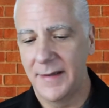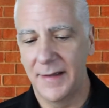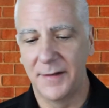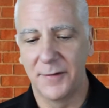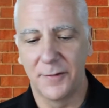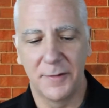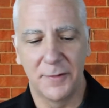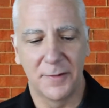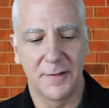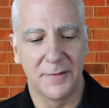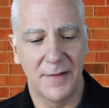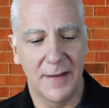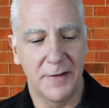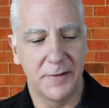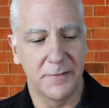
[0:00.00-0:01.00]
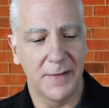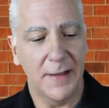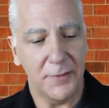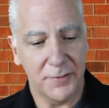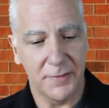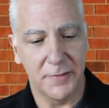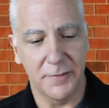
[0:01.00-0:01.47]
So I took advantage of that
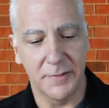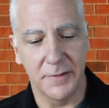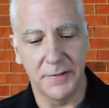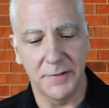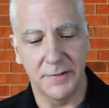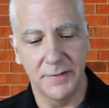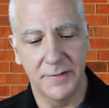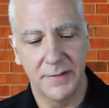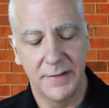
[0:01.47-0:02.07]
situation.